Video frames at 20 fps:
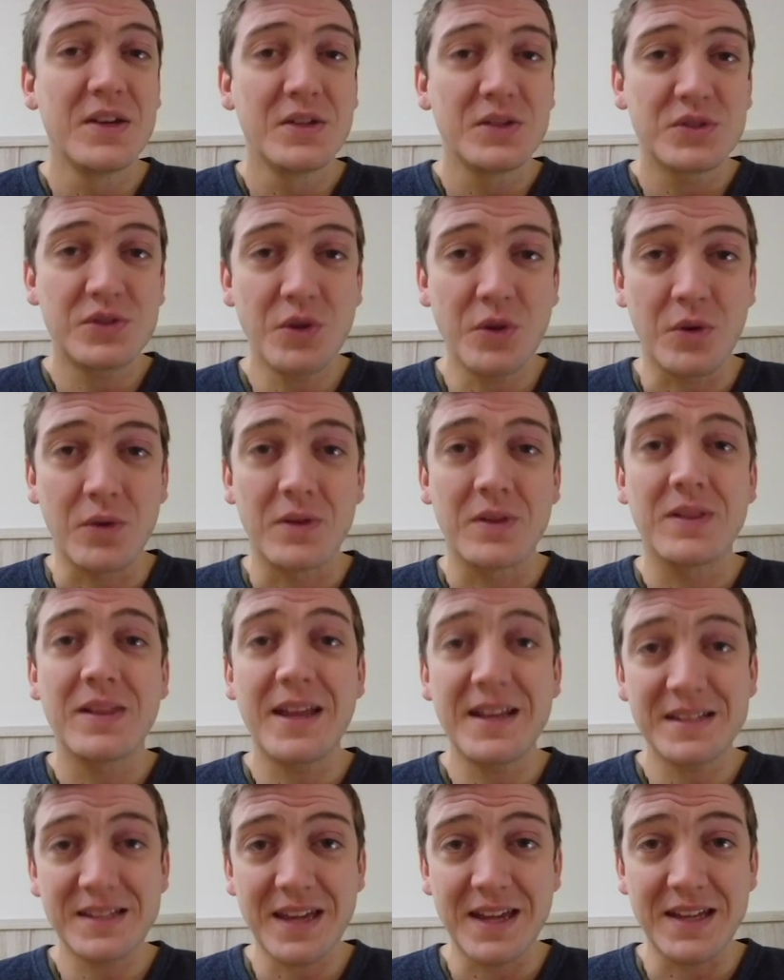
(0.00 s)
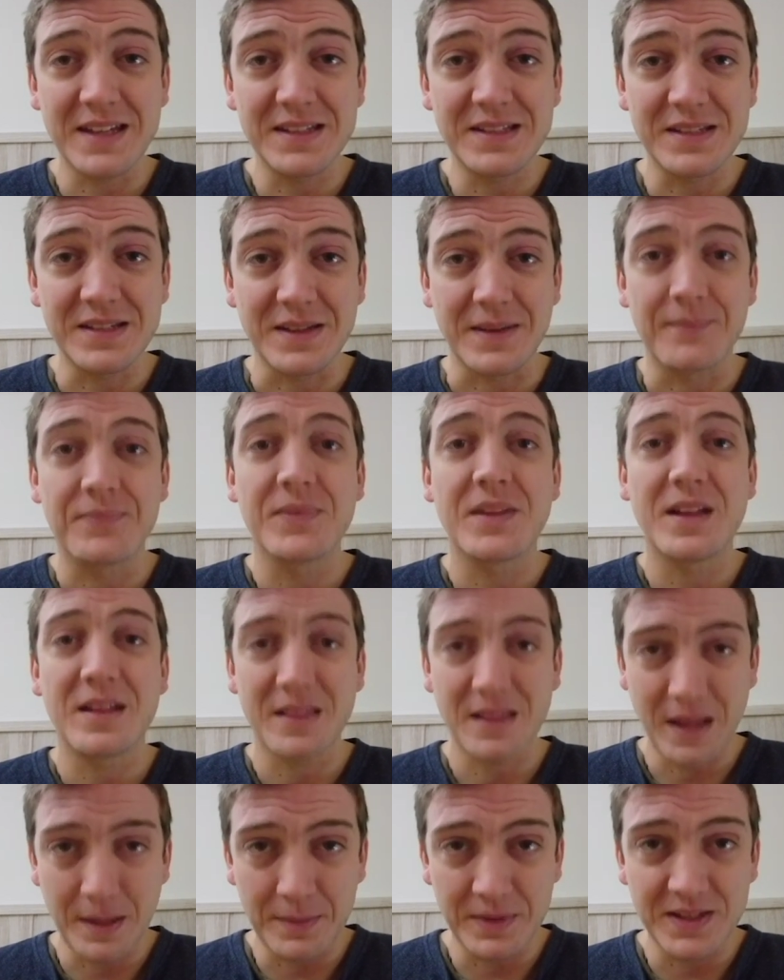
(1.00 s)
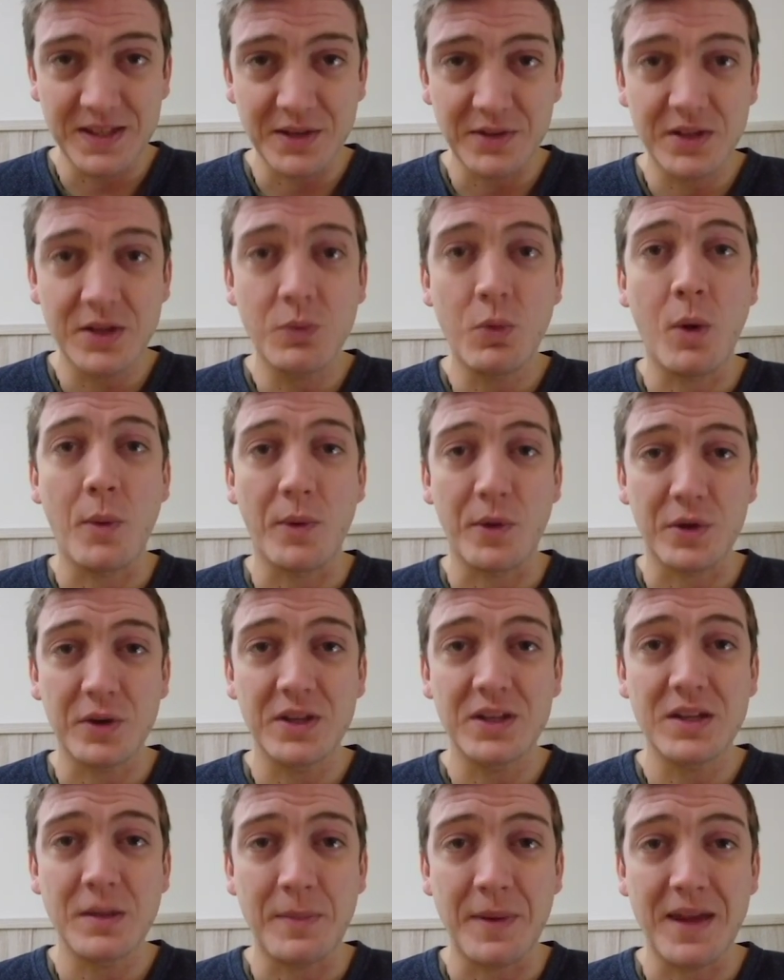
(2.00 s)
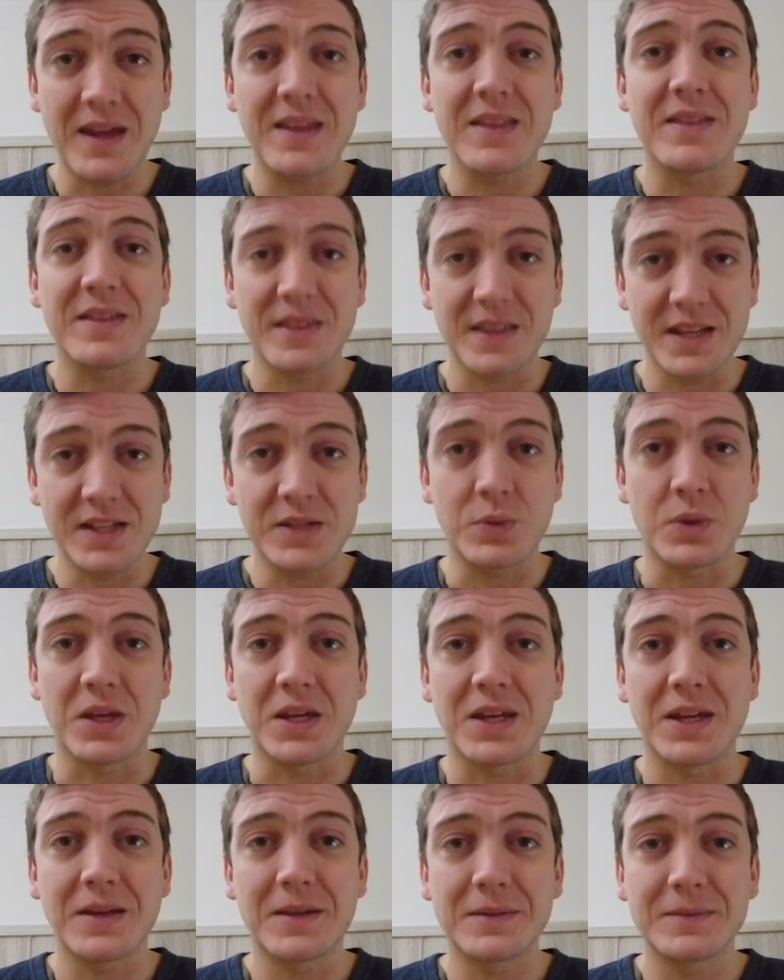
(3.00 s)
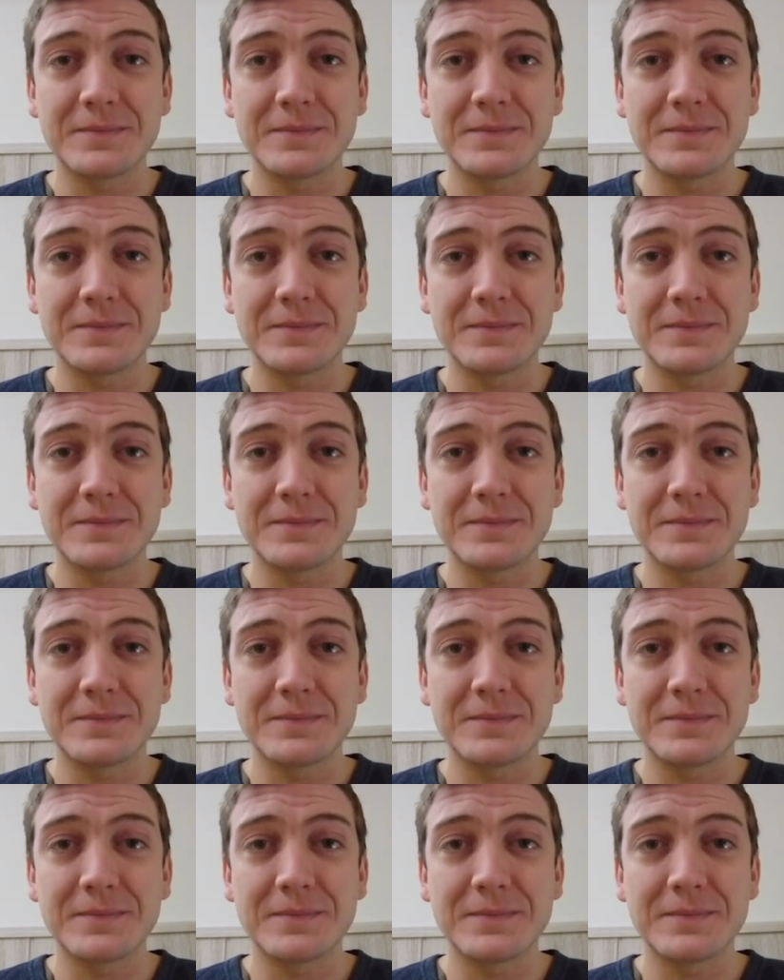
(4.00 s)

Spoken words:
So, let's get into it. Let me tell you what we're going to debate this week.